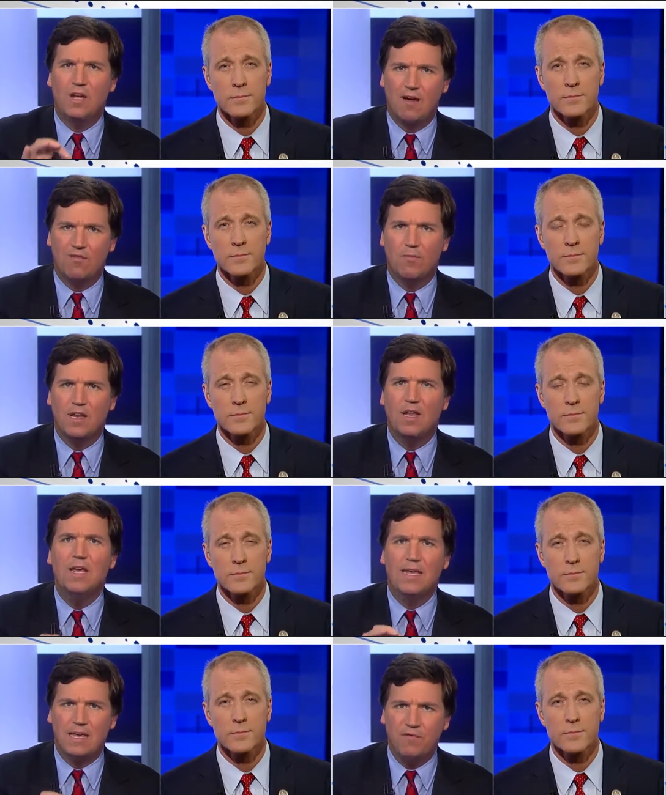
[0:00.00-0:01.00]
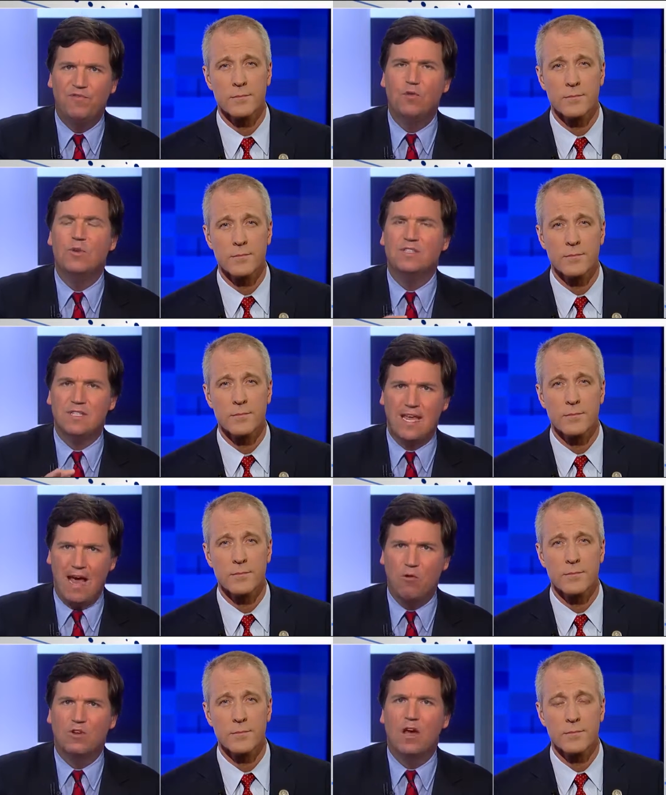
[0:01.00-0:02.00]
Speaker 1: government influence the
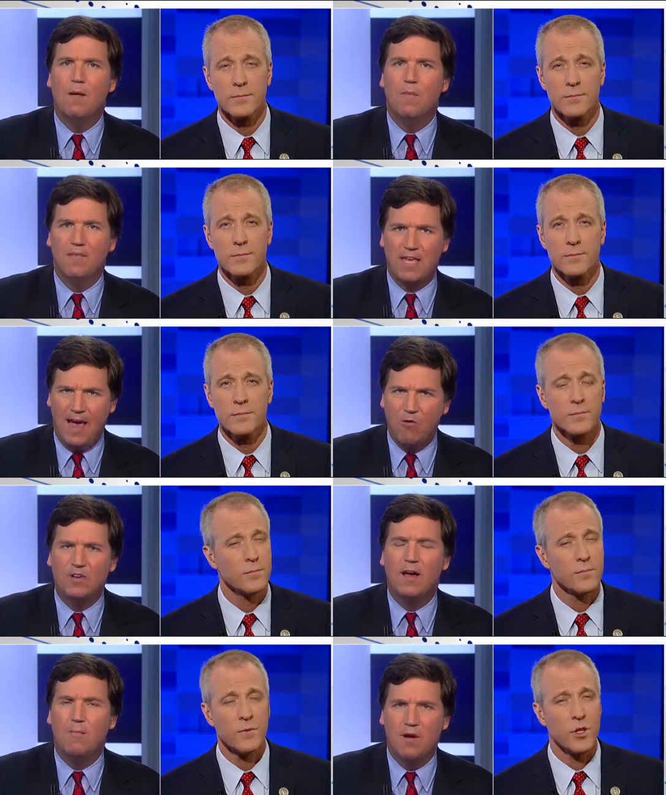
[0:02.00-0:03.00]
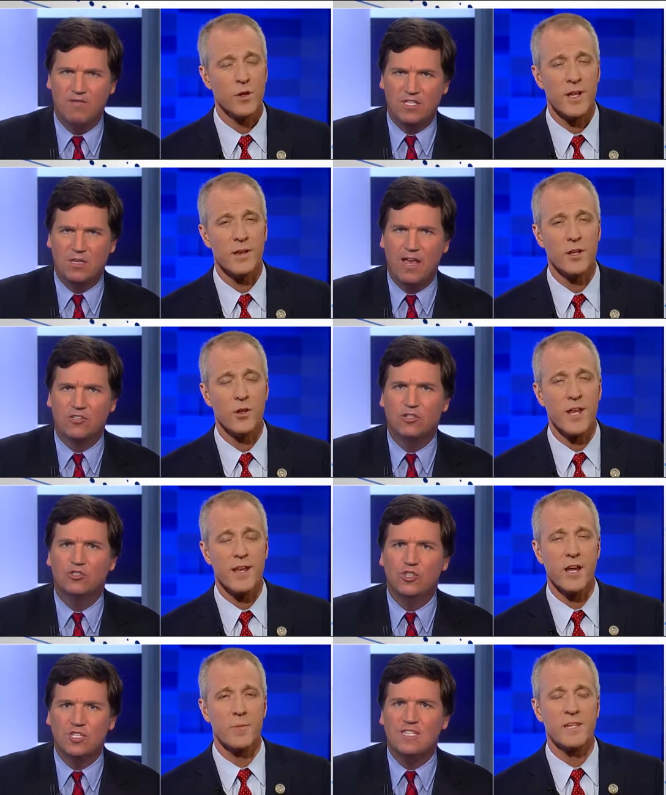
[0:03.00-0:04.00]
outcome the outcome of you this election. You
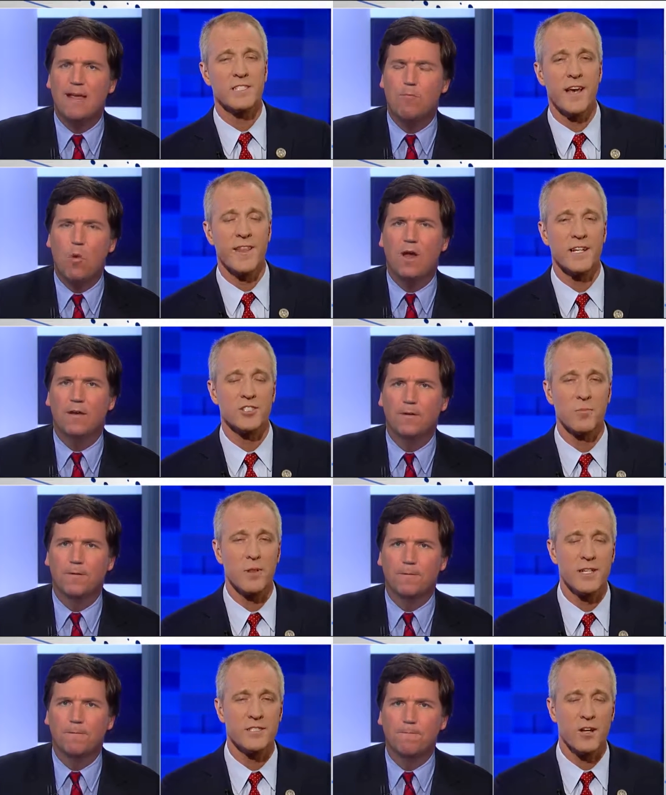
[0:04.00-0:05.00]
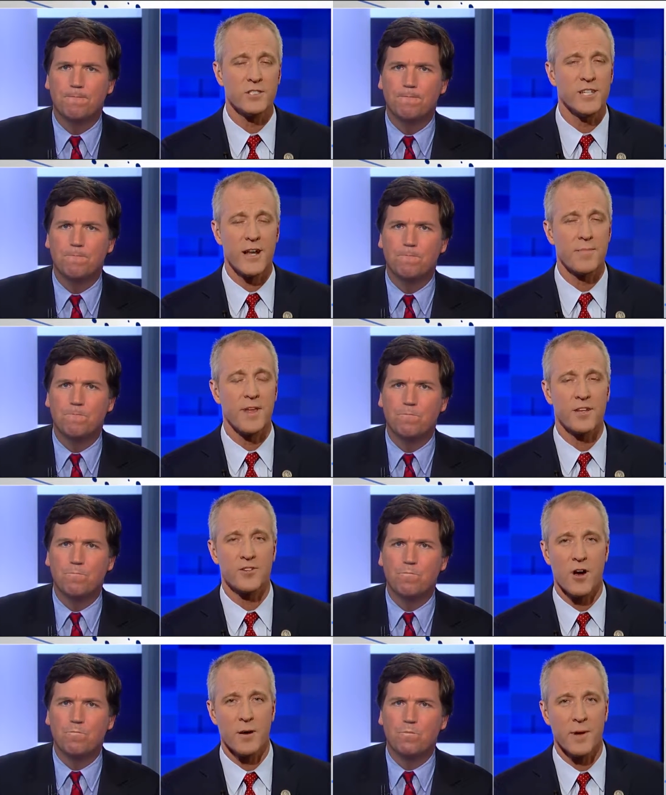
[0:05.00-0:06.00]
didn't hear Just say one. that, so please don't set up that
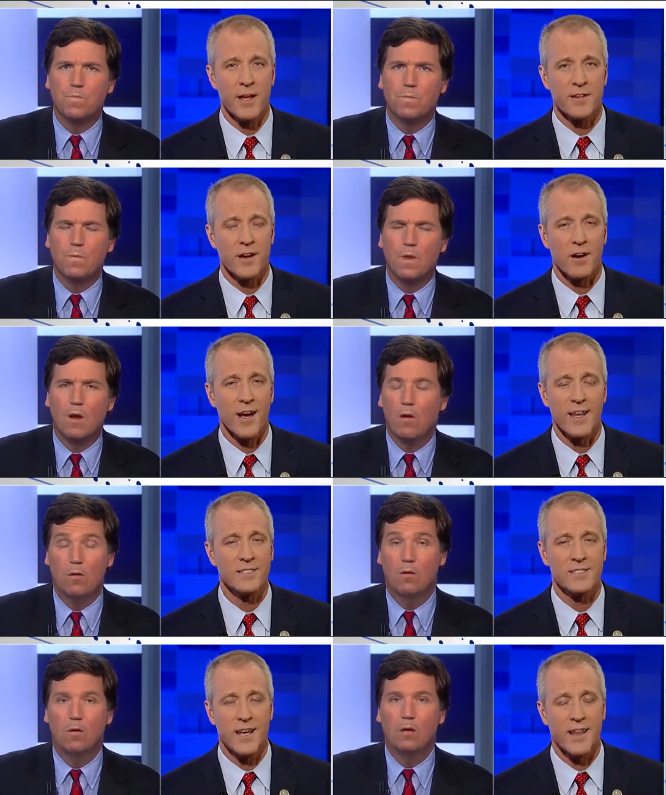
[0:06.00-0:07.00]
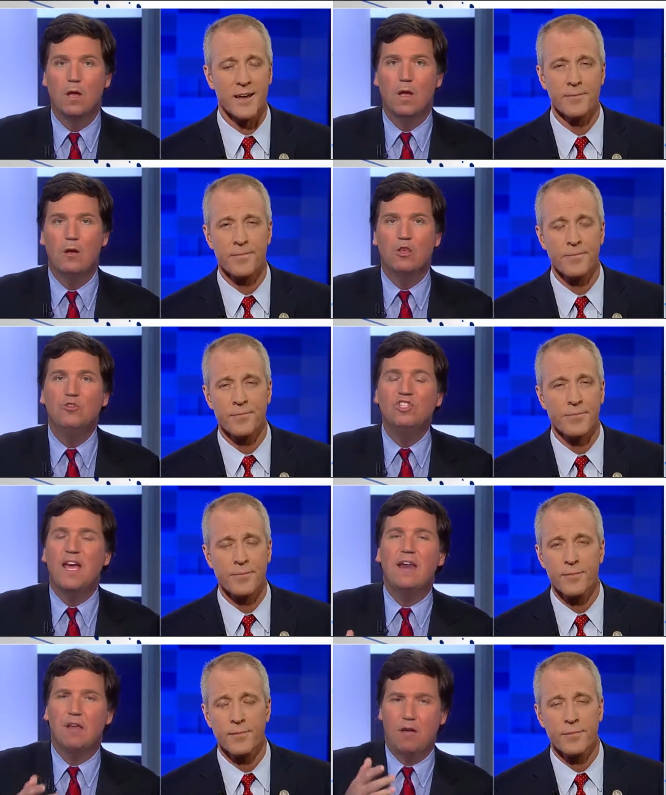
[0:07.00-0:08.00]
straw man, Tucker. I didn't say that. You
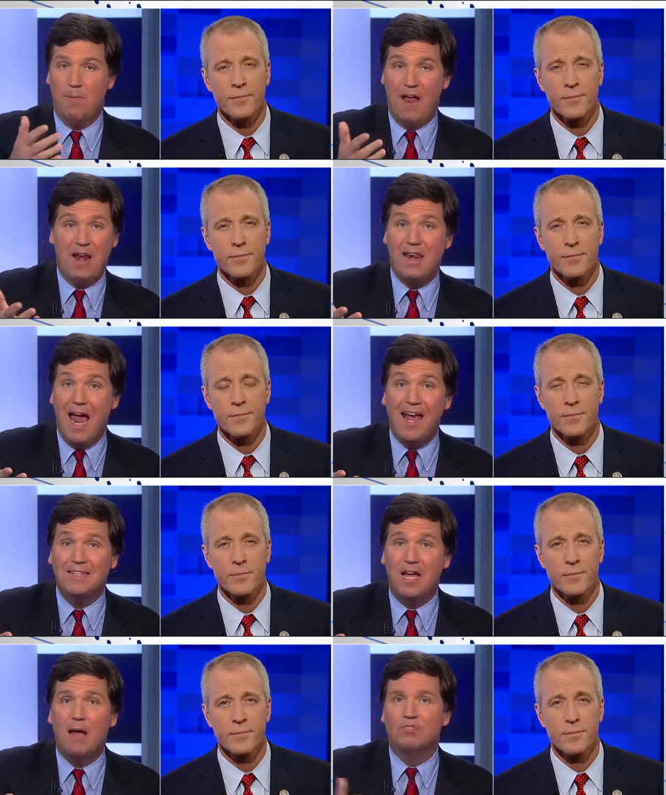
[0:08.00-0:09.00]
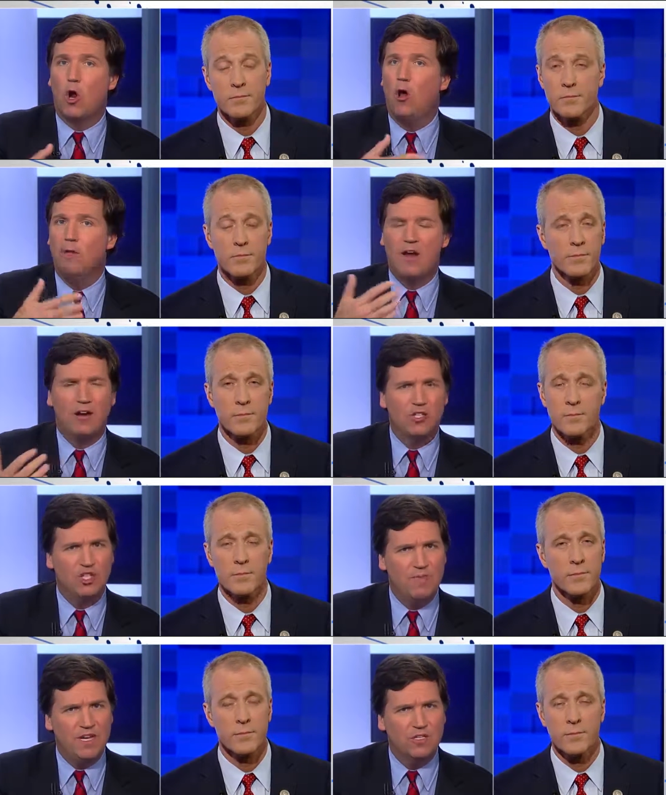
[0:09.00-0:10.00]
said about nine times that all Americans
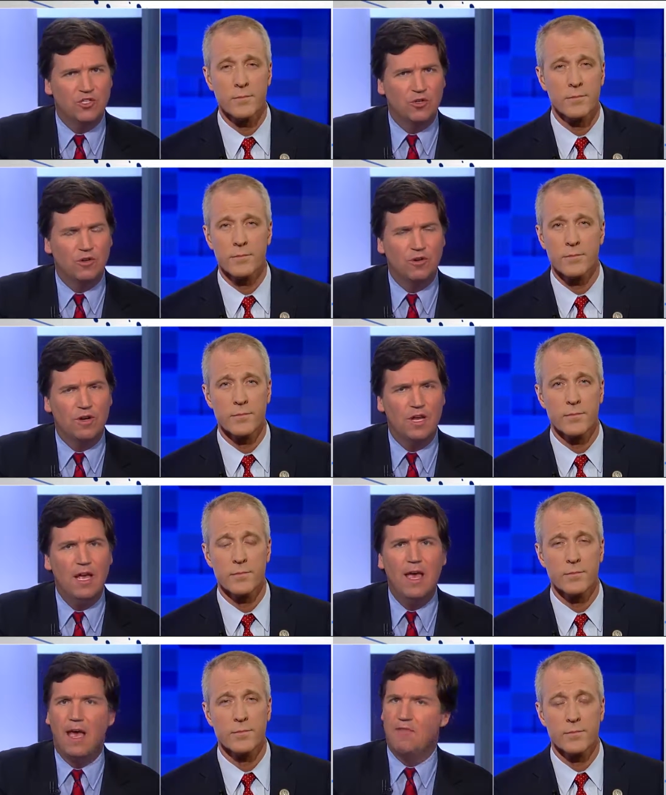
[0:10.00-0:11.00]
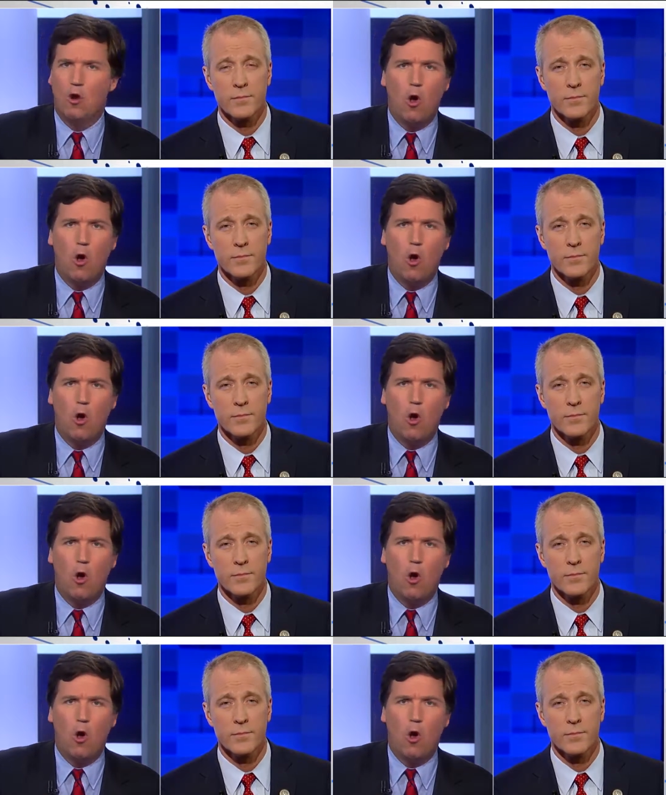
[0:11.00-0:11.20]
should be concerned and that